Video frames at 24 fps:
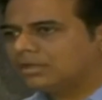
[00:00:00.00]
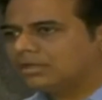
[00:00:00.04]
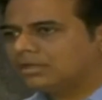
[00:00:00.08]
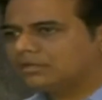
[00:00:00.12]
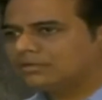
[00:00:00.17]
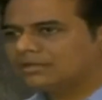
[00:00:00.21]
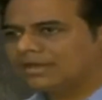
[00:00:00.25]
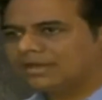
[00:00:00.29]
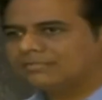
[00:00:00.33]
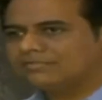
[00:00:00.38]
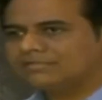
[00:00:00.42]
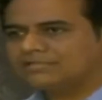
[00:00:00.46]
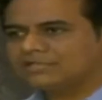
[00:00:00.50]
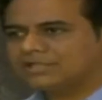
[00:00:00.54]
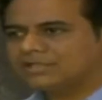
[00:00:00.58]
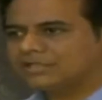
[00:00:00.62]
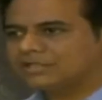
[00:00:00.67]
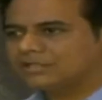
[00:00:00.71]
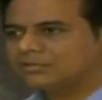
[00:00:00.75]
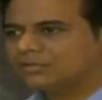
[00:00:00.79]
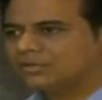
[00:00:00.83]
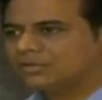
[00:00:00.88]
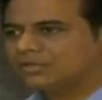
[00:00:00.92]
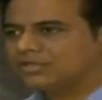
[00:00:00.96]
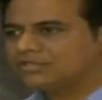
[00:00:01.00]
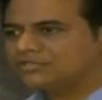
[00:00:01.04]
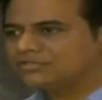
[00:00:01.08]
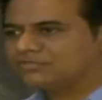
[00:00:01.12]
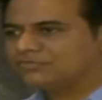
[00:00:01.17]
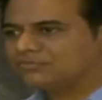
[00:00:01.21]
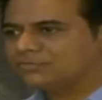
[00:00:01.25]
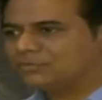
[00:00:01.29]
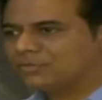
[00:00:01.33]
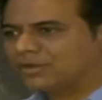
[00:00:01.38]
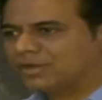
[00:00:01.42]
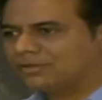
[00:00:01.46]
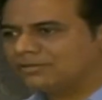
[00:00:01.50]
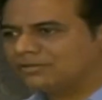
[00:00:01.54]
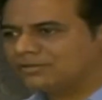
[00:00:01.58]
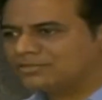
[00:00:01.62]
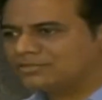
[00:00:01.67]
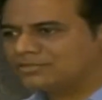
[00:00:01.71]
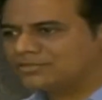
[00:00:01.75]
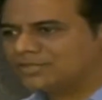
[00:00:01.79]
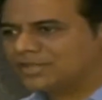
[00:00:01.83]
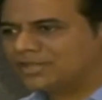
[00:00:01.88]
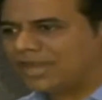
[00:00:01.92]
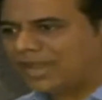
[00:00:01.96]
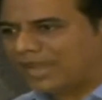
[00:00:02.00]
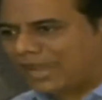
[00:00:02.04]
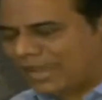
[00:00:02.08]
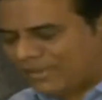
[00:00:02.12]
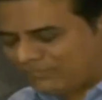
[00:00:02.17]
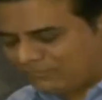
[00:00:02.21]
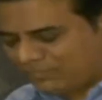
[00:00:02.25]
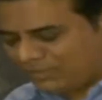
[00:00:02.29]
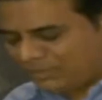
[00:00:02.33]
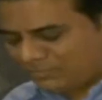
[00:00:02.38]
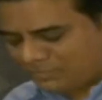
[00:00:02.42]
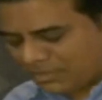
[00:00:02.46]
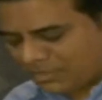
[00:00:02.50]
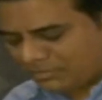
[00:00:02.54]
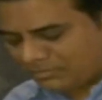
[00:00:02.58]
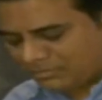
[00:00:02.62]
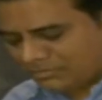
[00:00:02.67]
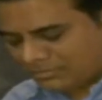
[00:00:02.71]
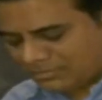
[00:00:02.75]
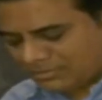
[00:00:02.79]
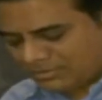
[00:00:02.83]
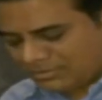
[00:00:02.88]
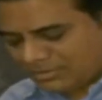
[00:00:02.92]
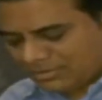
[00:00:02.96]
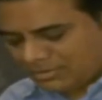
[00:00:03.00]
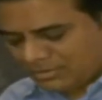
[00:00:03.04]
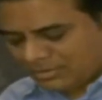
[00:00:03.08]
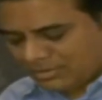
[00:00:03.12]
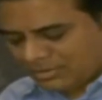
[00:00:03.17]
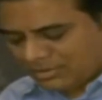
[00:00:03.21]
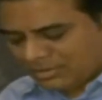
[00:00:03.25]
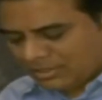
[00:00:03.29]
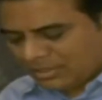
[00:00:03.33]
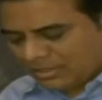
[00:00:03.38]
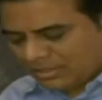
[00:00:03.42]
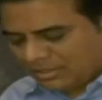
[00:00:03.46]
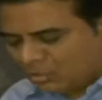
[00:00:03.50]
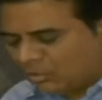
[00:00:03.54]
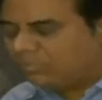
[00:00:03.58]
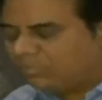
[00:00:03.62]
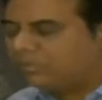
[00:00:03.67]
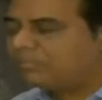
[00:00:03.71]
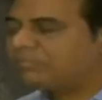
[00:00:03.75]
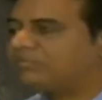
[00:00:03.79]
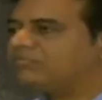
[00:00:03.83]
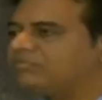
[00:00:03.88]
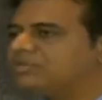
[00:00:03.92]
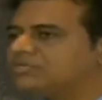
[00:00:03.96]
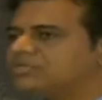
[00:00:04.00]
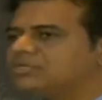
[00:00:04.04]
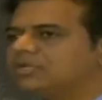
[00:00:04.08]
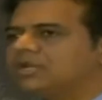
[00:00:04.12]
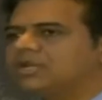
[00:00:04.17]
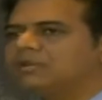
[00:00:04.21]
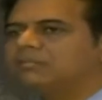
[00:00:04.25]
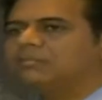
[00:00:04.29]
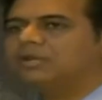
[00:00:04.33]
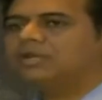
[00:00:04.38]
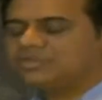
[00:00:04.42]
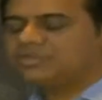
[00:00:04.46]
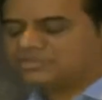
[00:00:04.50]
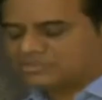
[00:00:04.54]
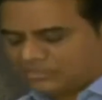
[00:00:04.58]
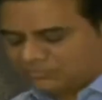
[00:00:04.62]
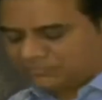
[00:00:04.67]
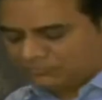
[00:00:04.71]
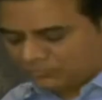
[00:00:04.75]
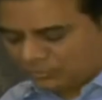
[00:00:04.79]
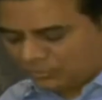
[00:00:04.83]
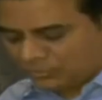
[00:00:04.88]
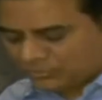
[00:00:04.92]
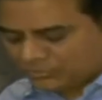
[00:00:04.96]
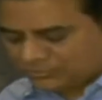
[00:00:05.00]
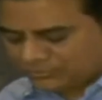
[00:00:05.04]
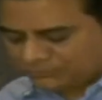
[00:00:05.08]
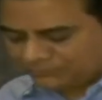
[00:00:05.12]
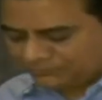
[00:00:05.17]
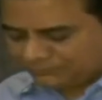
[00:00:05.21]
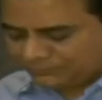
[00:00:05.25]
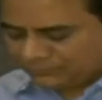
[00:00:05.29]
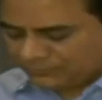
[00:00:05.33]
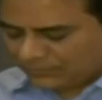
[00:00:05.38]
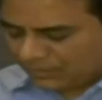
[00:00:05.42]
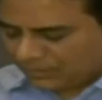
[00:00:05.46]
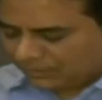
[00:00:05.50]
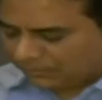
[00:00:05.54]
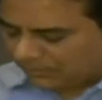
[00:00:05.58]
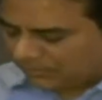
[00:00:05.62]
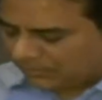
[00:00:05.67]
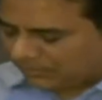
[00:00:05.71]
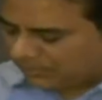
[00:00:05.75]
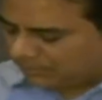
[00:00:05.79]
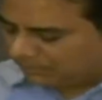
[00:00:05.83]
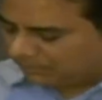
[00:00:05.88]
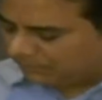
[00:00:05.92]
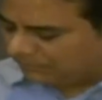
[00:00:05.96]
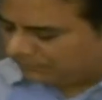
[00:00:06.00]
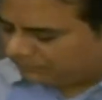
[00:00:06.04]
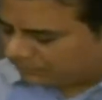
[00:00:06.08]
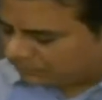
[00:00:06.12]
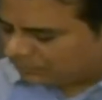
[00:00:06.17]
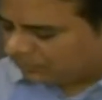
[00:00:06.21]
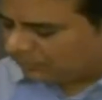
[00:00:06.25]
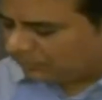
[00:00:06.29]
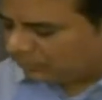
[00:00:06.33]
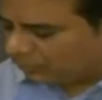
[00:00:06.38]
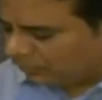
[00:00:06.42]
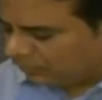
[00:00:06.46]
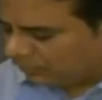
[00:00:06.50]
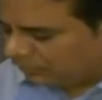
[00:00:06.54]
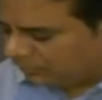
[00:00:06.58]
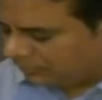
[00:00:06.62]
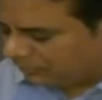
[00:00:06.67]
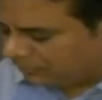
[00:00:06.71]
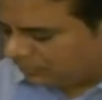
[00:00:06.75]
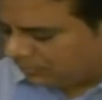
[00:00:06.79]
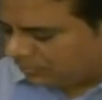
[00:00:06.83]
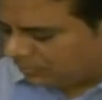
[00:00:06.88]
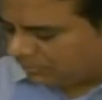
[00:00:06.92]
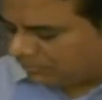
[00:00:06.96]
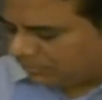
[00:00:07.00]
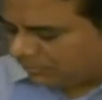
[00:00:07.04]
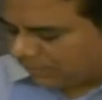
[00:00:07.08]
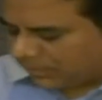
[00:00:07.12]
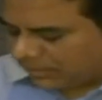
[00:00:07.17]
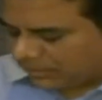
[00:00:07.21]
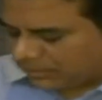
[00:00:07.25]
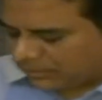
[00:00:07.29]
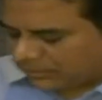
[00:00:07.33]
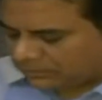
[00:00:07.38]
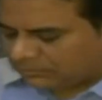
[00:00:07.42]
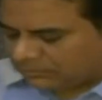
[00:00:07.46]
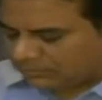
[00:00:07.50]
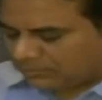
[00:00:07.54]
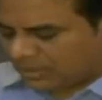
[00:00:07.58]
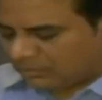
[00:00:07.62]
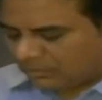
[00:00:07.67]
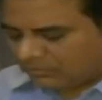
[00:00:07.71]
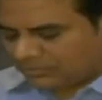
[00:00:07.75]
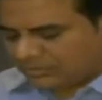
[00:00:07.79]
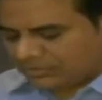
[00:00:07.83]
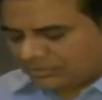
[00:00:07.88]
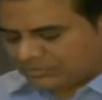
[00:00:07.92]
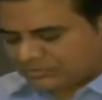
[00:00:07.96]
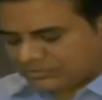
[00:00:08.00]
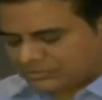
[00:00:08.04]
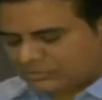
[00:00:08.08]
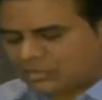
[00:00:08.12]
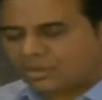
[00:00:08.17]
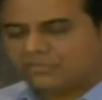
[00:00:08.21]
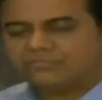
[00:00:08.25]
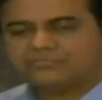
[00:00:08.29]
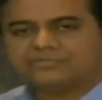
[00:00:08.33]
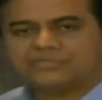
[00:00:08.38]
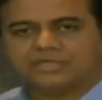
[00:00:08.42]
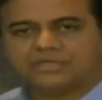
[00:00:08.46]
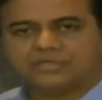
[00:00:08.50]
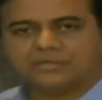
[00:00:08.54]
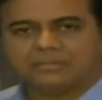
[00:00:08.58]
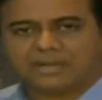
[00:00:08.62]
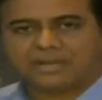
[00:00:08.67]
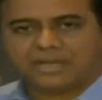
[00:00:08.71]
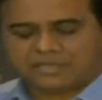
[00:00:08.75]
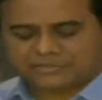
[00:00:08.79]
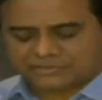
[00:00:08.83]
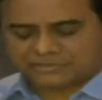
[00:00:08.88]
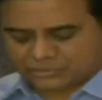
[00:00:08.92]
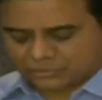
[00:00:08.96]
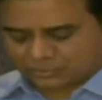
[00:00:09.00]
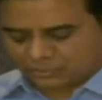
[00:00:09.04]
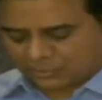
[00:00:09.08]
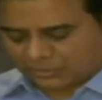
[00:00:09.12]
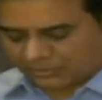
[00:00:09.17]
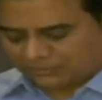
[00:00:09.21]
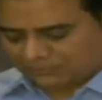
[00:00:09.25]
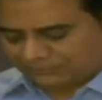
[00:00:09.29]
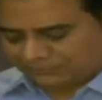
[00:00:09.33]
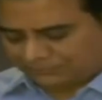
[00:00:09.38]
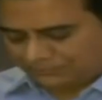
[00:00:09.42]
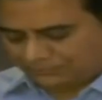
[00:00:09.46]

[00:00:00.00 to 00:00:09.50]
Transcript: He travels, I think, to at least a few countries every month. A noble profession like medicine, of course, can play a pivotal role in breaking the boundaries of gender bias as well.